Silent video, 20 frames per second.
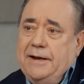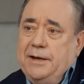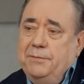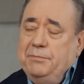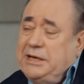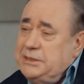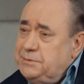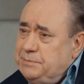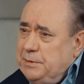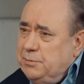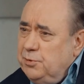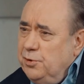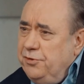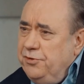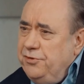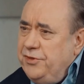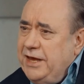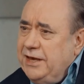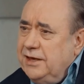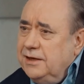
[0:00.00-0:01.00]
and it makes people
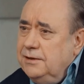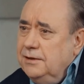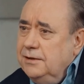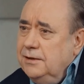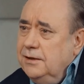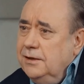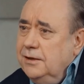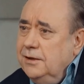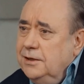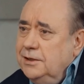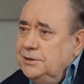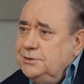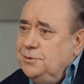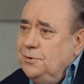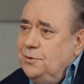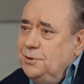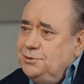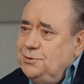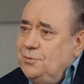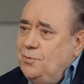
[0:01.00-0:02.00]
think.
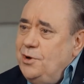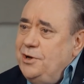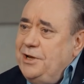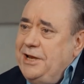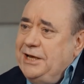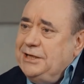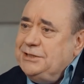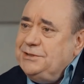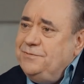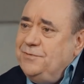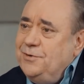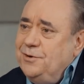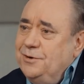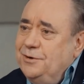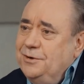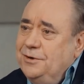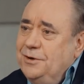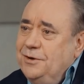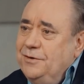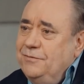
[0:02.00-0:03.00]
Mm. So what next for
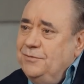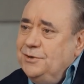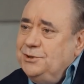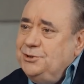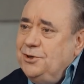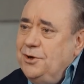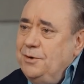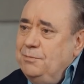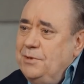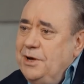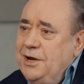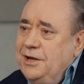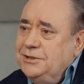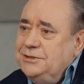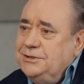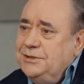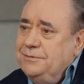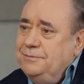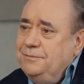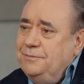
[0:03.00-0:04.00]
John Barnes? Well,